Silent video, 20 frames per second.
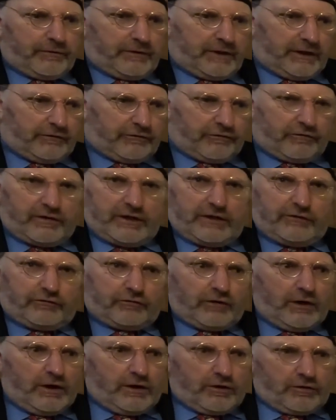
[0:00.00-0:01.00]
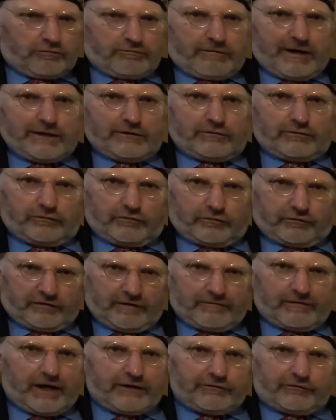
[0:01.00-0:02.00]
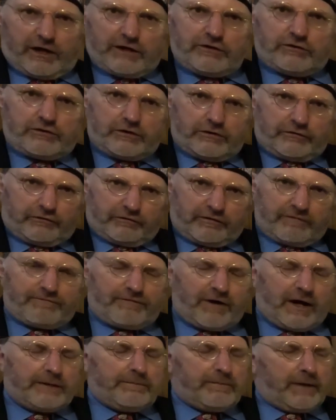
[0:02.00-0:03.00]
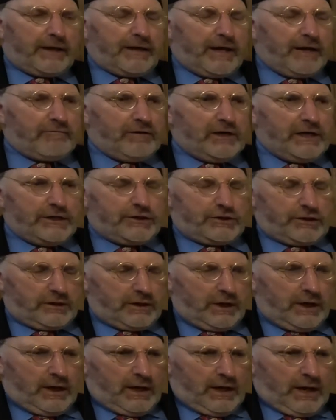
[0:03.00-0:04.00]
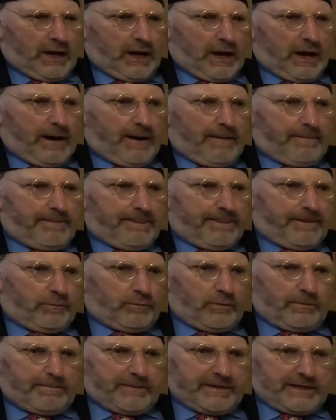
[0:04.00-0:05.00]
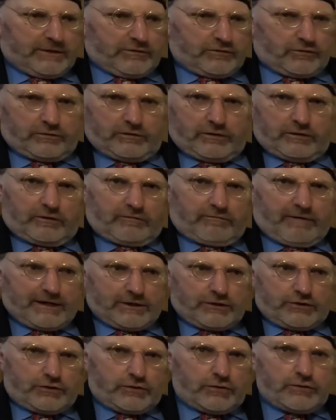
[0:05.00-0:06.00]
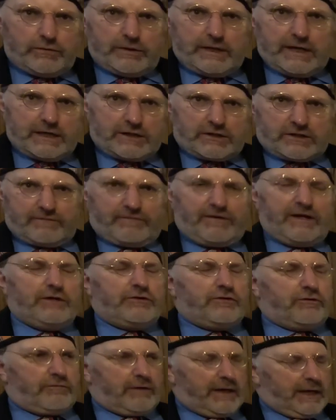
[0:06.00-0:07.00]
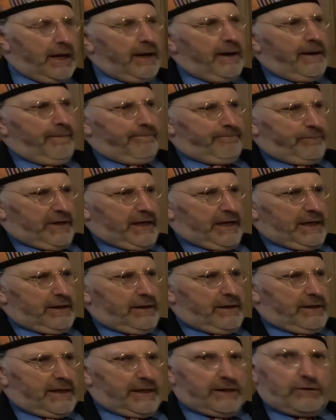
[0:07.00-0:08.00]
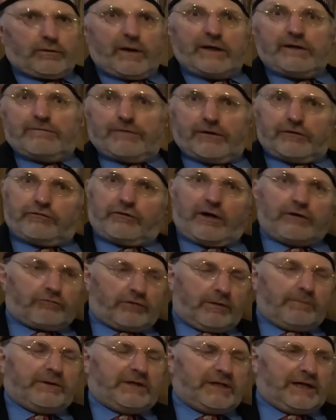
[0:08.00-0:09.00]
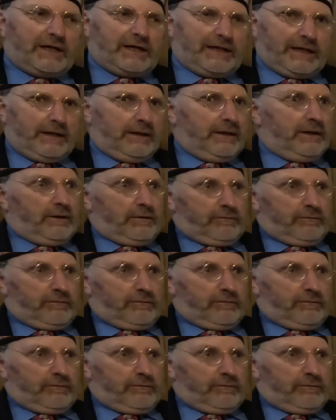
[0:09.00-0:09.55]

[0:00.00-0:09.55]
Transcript: it's these great civilizations defined by their religion that will be sort of the great units of history in the 21st century, and particularly